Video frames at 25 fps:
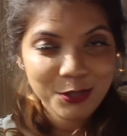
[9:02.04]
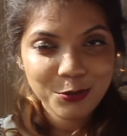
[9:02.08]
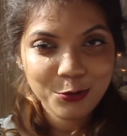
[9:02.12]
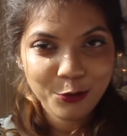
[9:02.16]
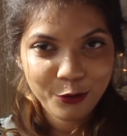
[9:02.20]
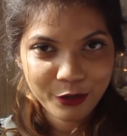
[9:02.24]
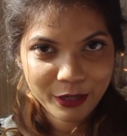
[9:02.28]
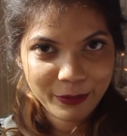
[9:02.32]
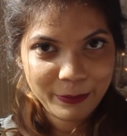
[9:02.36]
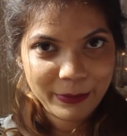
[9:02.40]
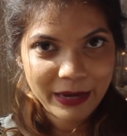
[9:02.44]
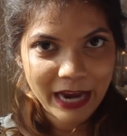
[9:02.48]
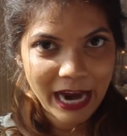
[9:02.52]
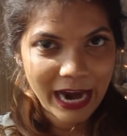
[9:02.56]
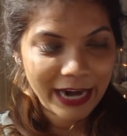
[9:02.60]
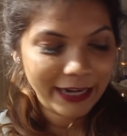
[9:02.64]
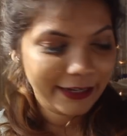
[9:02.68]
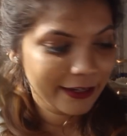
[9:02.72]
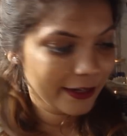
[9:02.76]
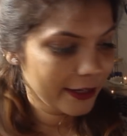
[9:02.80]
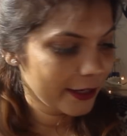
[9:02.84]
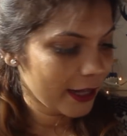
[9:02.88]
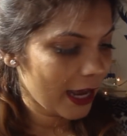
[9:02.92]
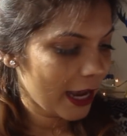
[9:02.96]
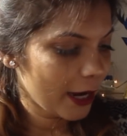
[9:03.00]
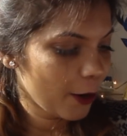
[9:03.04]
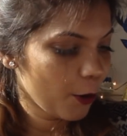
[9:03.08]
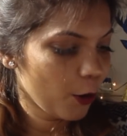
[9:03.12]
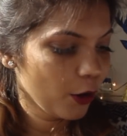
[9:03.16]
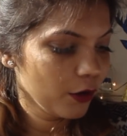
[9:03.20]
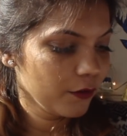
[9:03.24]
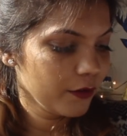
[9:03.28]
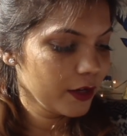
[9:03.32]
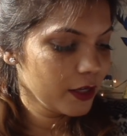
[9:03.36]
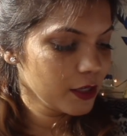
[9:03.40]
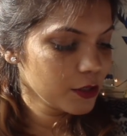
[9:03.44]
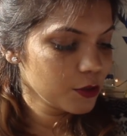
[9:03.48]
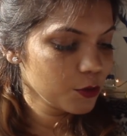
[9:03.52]
a story behind it. I
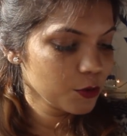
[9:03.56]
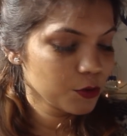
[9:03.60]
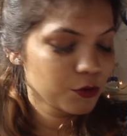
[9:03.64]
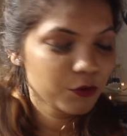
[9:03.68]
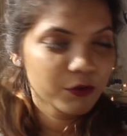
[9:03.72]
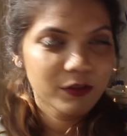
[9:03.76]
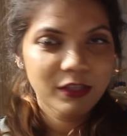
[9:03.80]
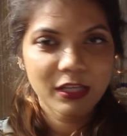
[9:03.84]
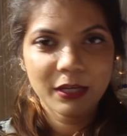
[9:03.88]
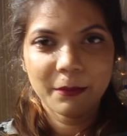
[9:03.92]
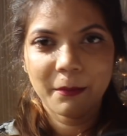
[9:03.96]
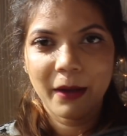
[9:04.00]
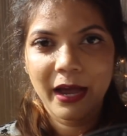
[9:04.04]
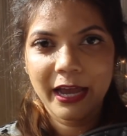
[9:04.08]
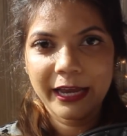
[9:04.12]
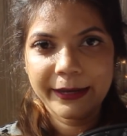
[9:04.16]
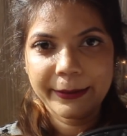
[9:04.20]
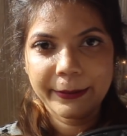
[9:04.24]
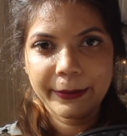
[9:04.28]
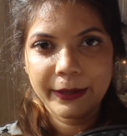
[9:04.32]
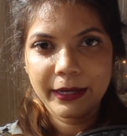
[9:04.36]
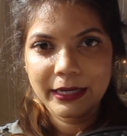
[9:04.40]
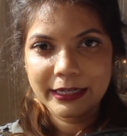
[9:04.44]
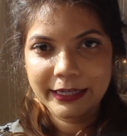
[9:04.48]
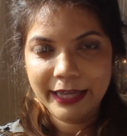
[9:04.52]
always used to see my